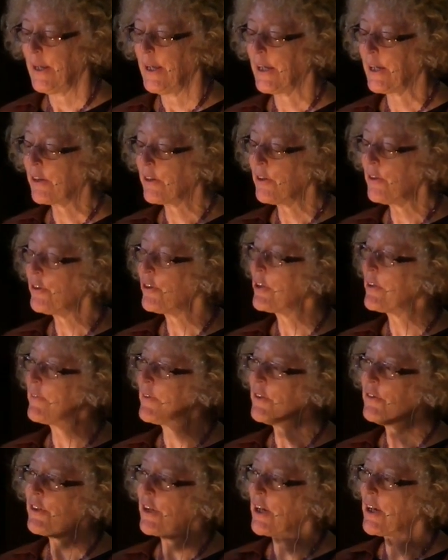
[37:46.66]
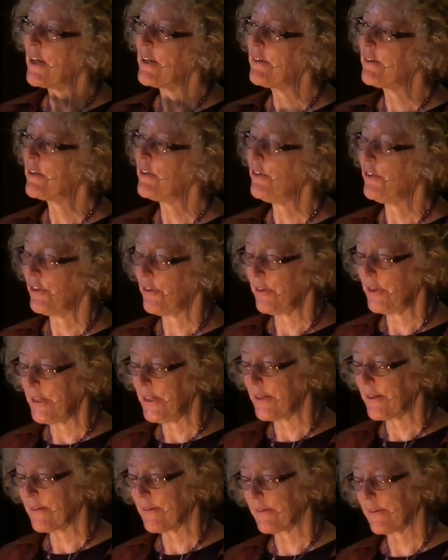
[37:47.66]
Inclusion of the Johns and
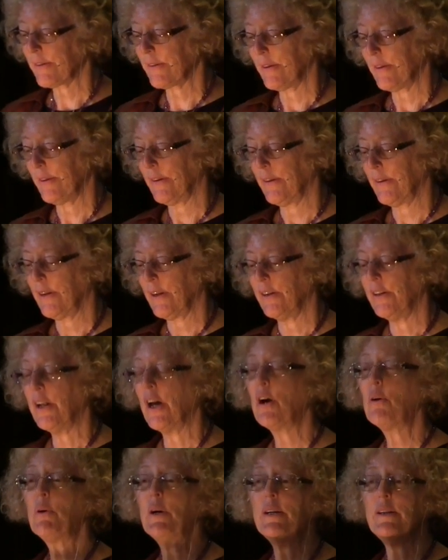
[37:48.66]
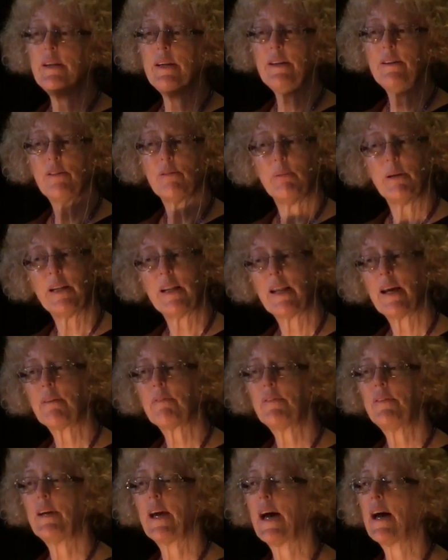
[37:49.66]
Junias. No one need to be
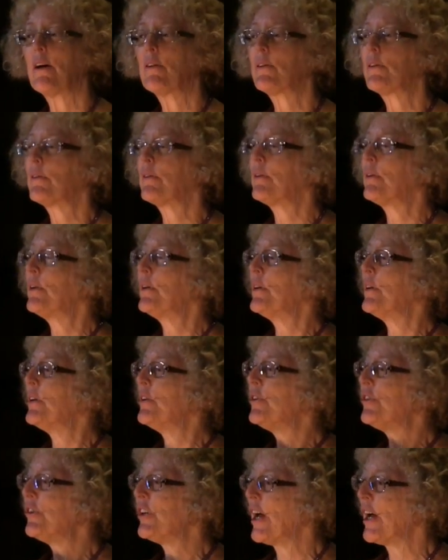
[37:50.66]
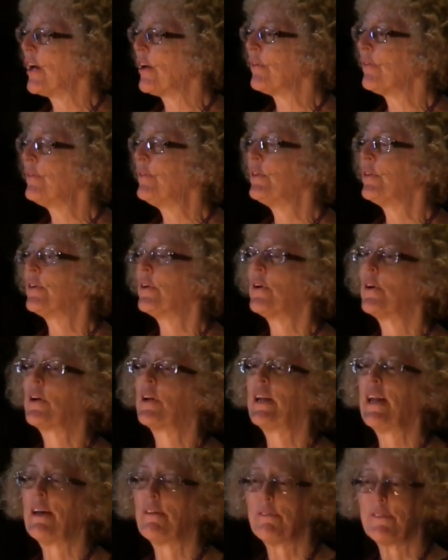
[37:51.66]
left out, shelved, or
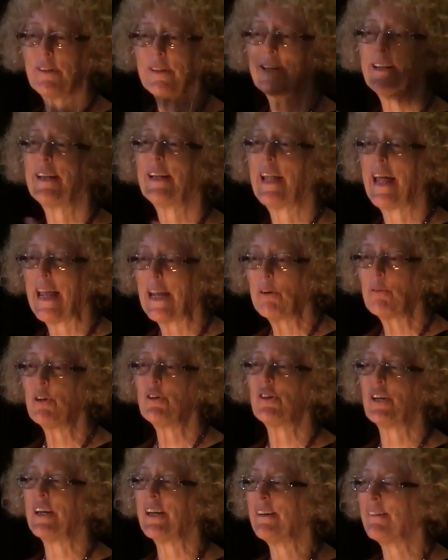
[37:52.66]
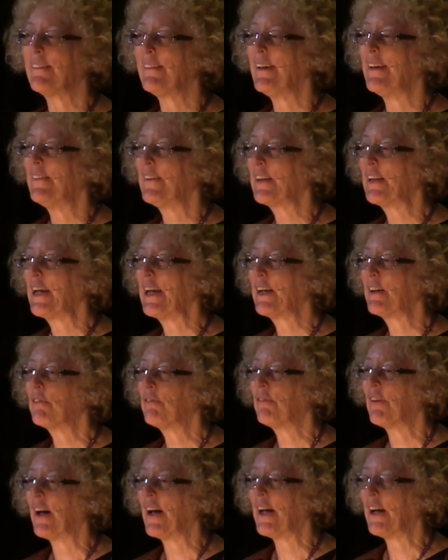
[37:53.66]
left languishing in the lake of
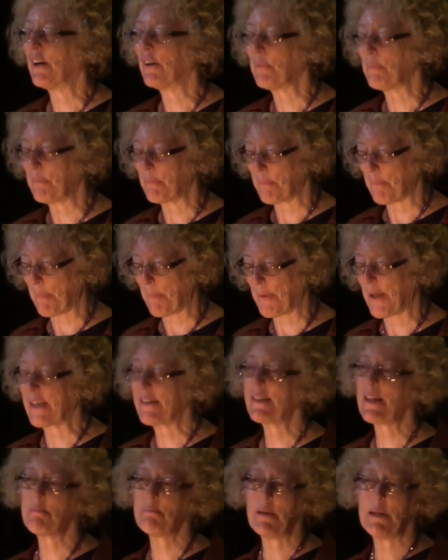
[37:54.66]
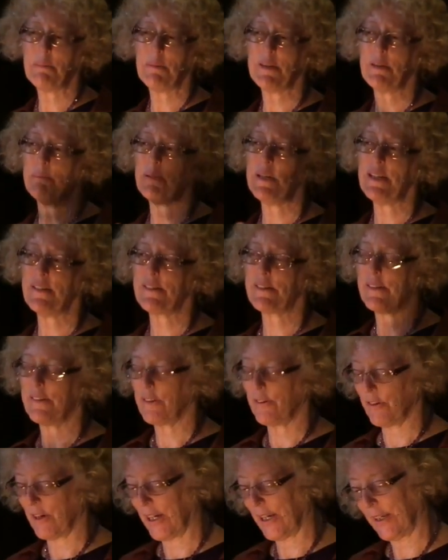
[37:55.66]
fire, except maybe the beast and
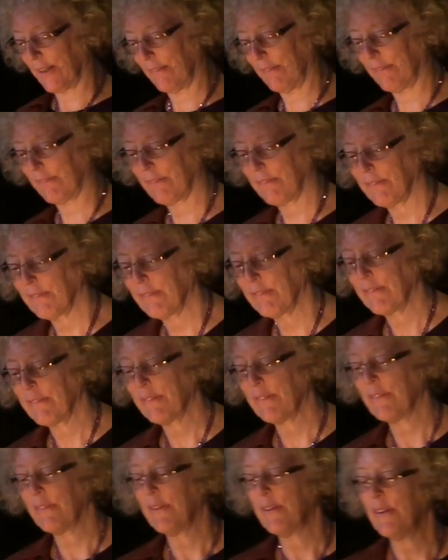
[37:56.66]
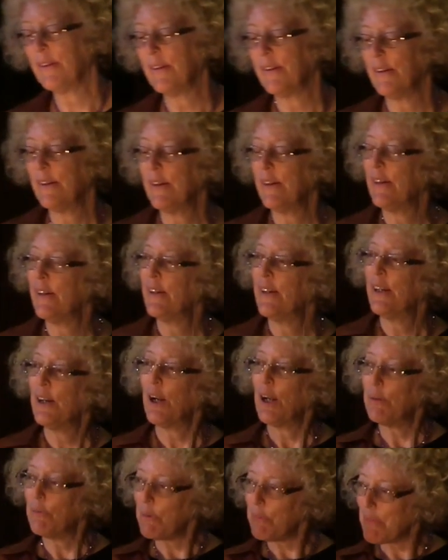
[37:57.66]
the dragon.
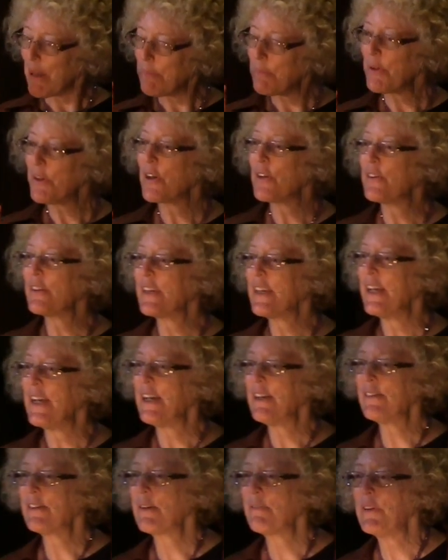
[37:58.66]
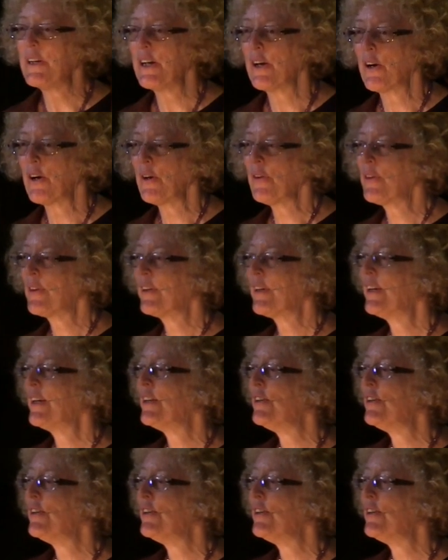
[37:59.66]
And remember those kings of the earth?